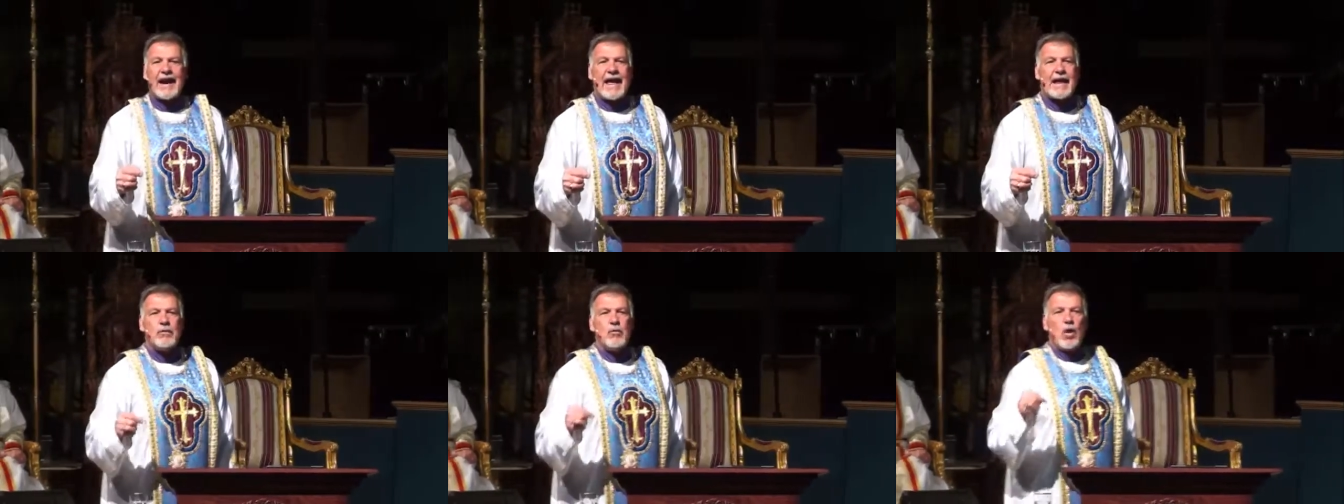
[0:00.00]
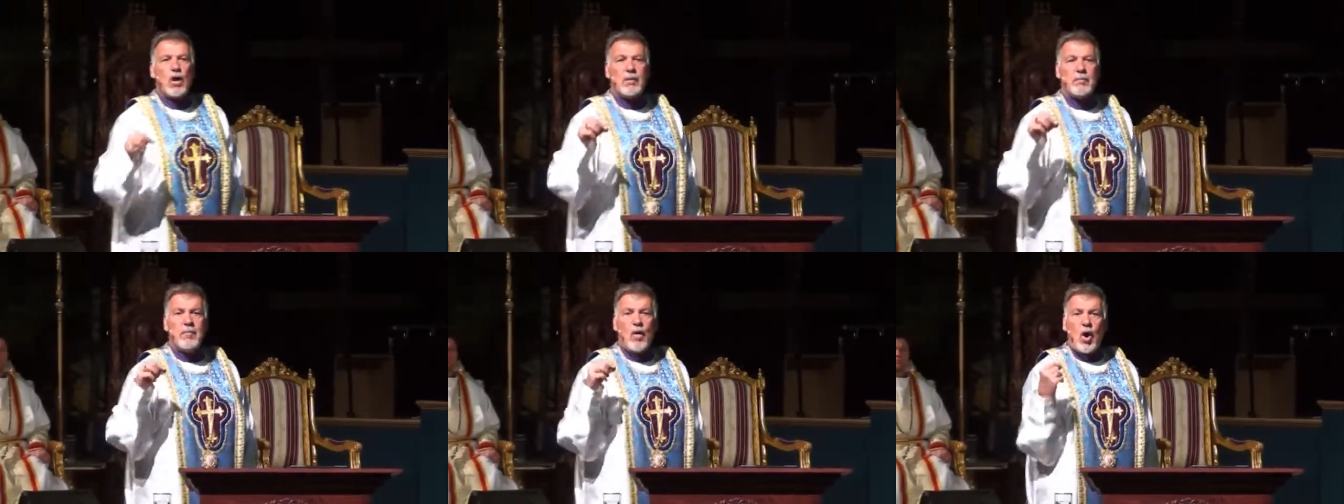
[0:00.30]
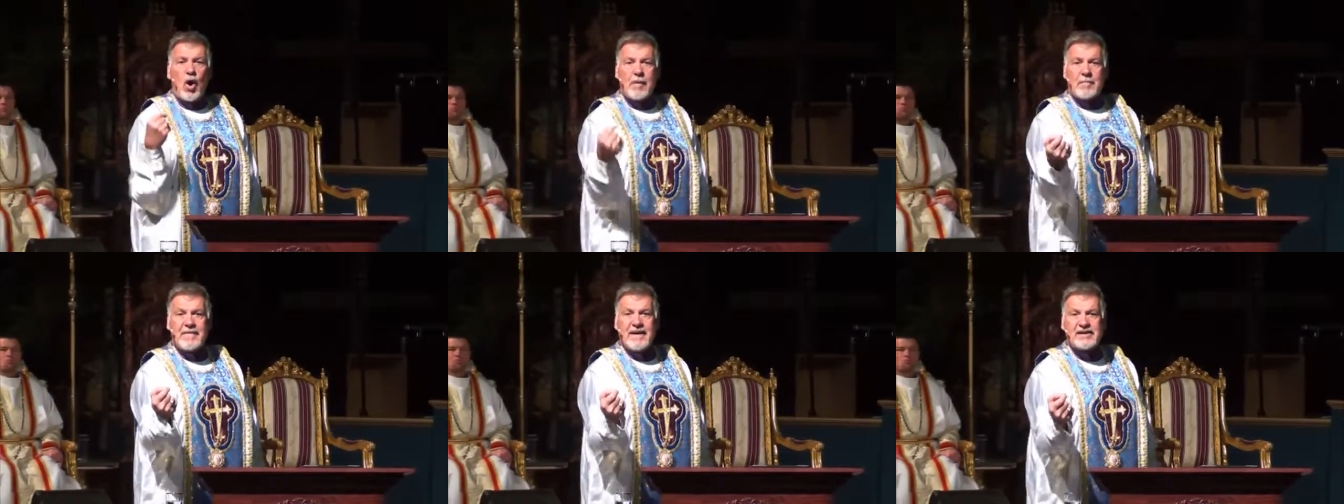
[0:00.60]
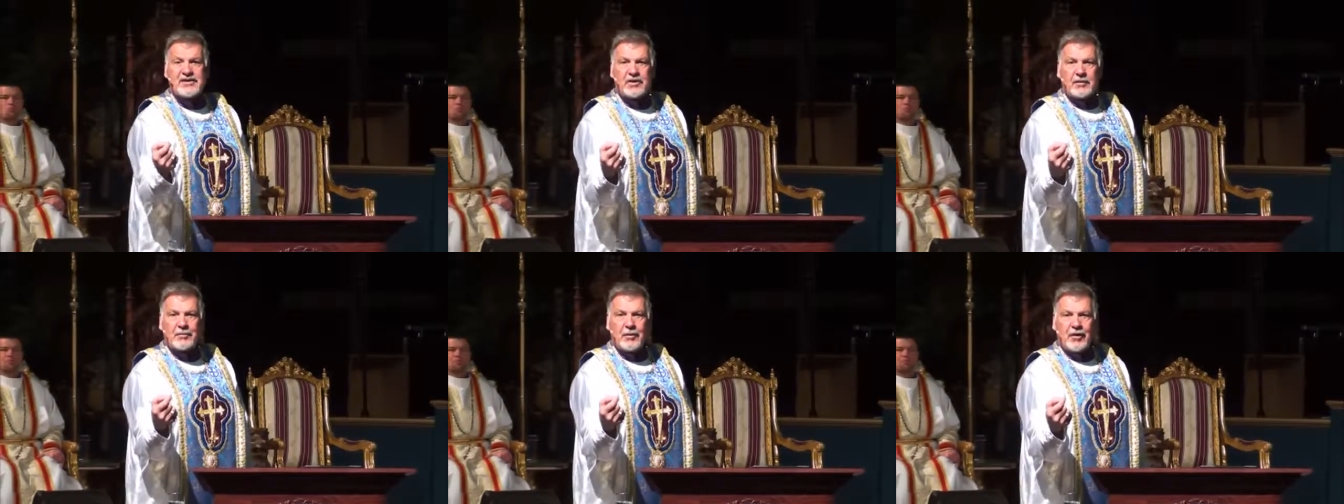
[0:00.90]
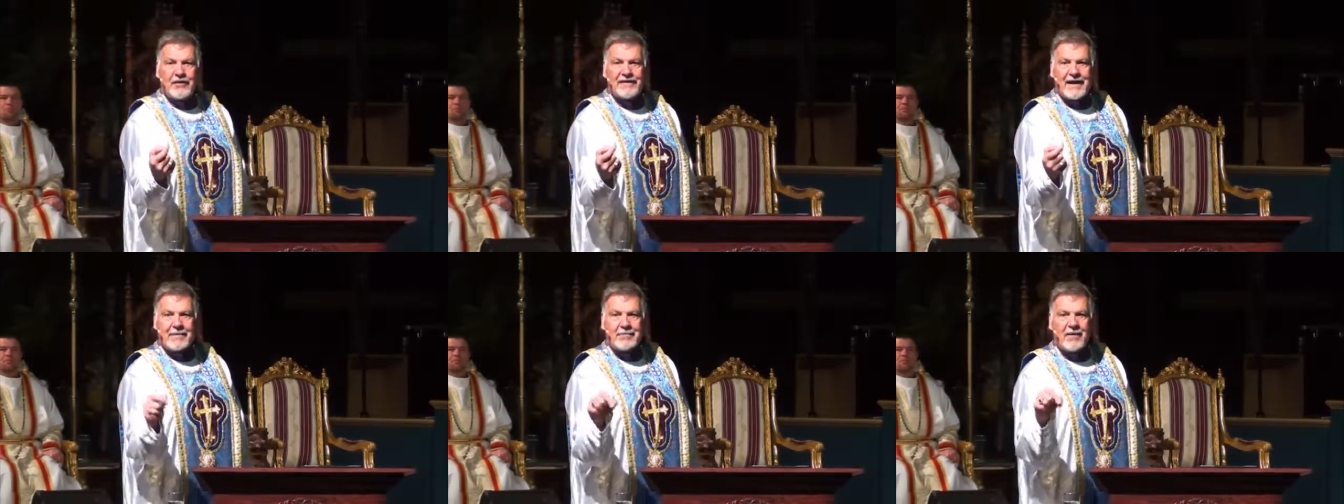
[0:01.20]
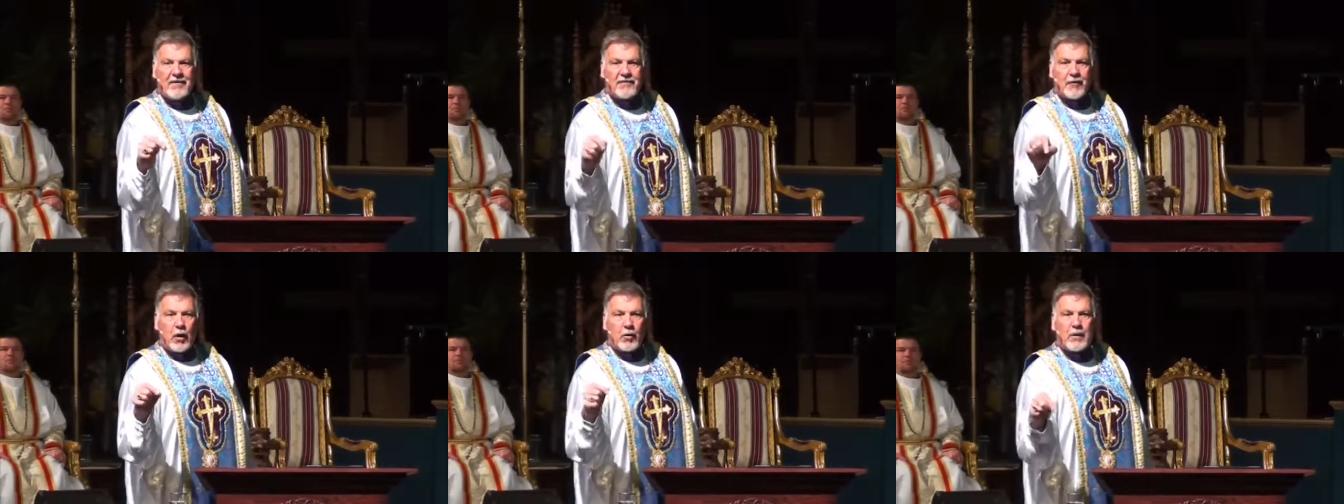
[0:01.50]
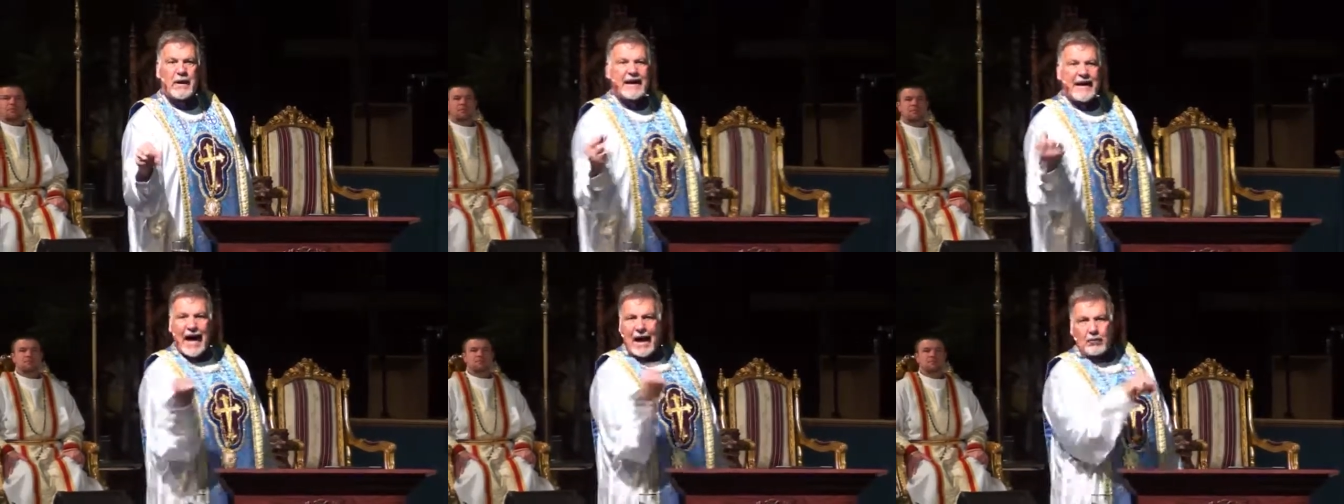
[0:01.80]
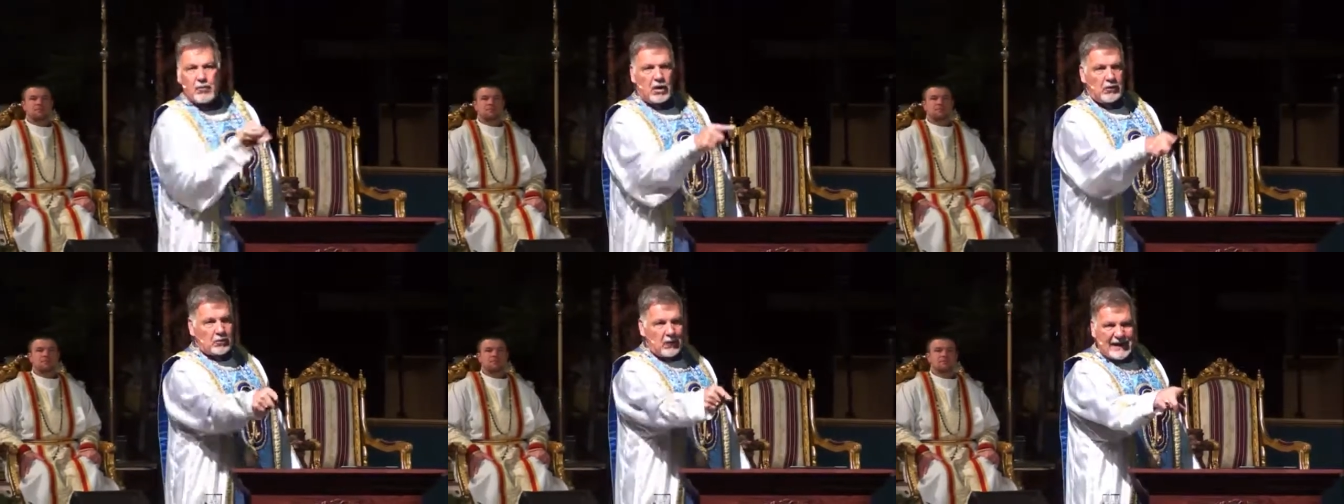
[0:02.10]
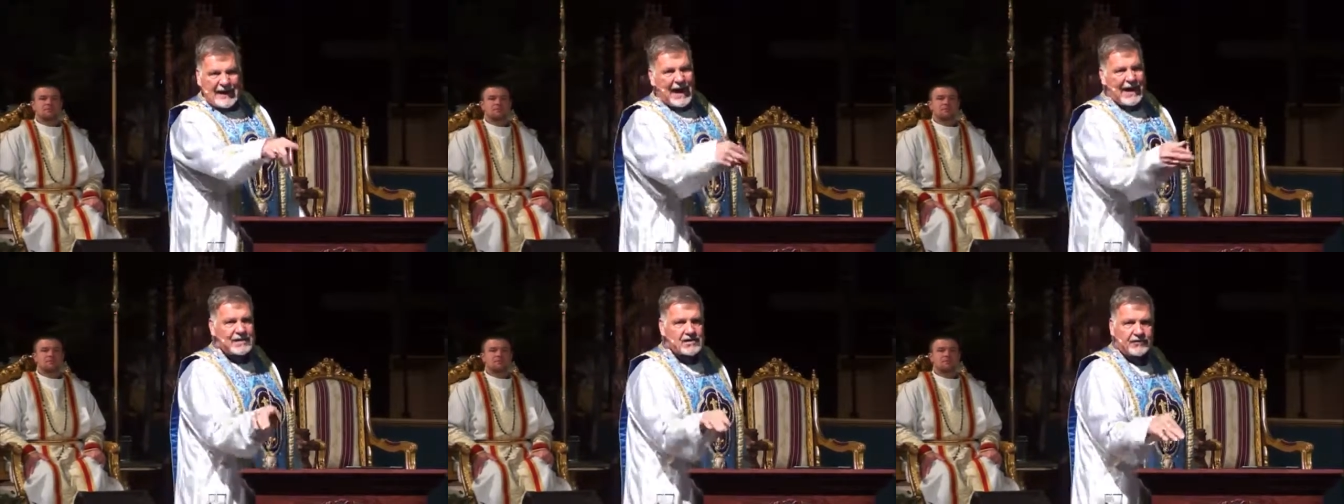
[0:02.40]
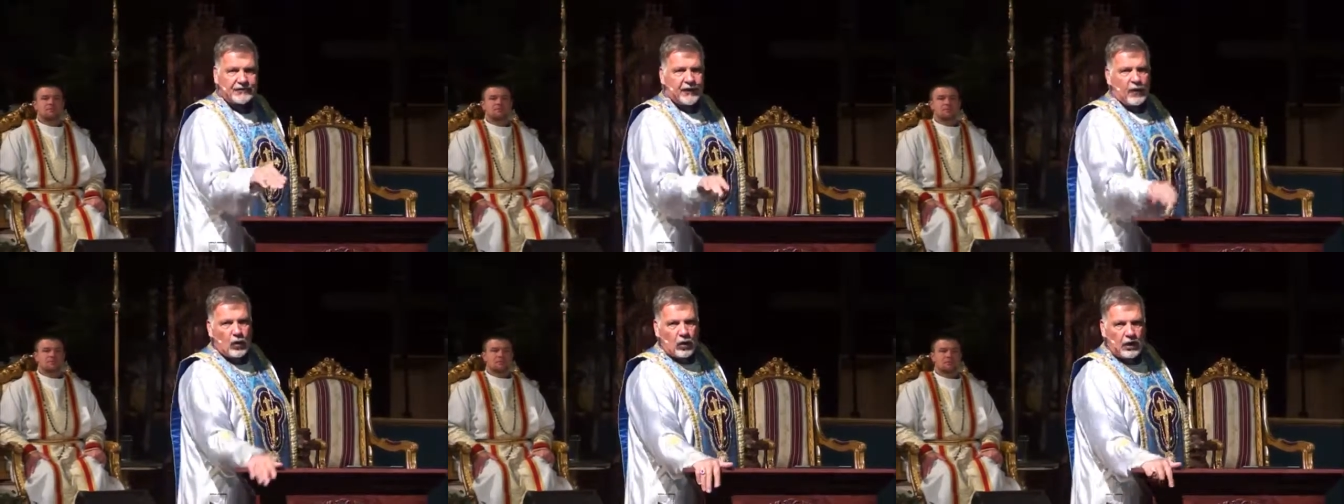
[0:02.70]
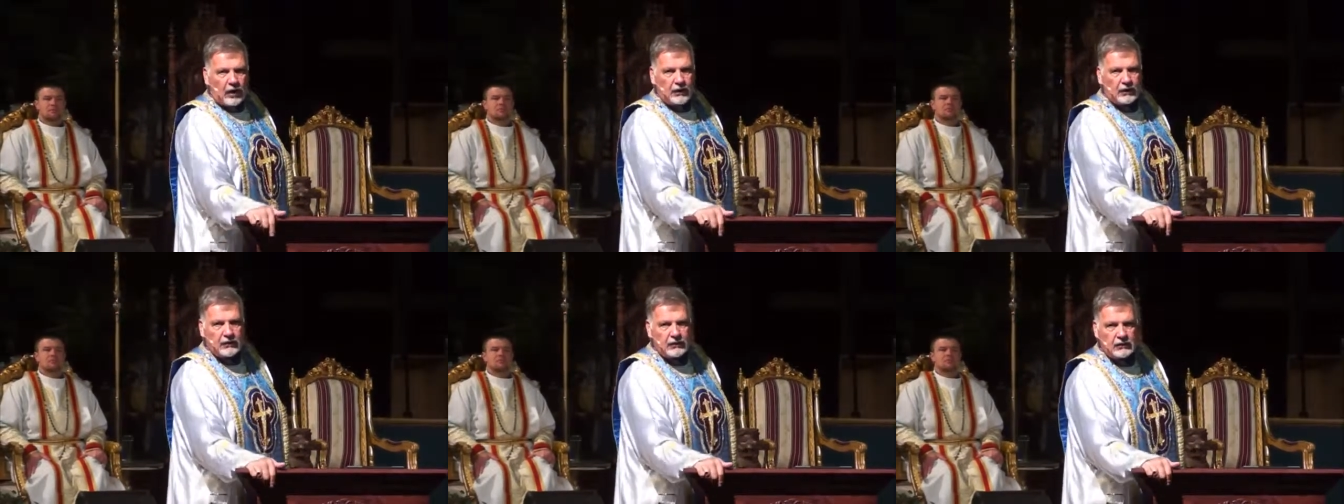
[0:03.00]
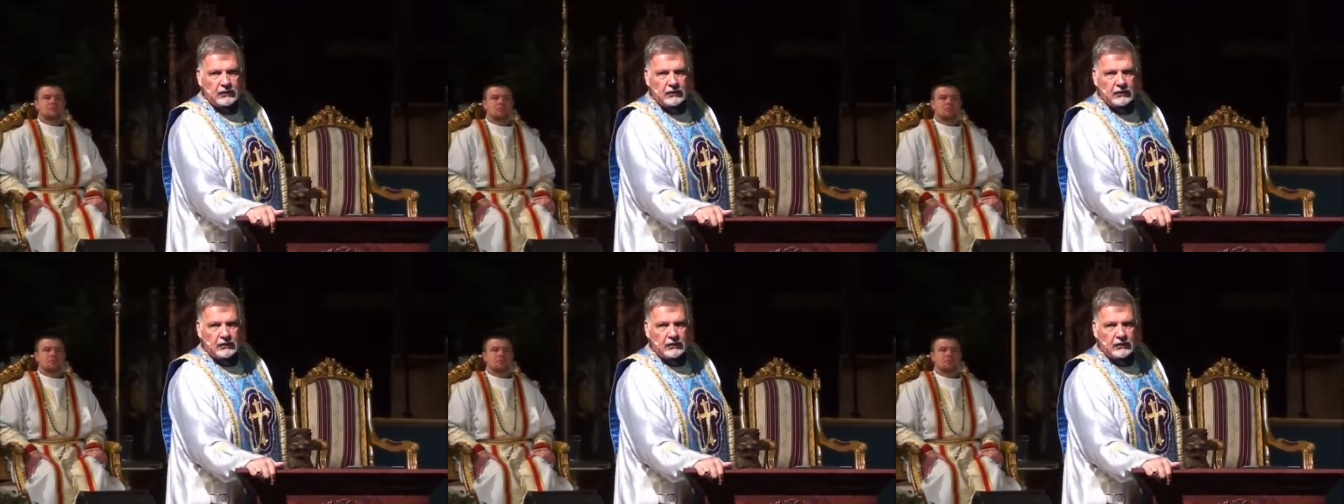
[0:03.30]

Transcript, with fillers: and we're more miserable than before we got what we asked for.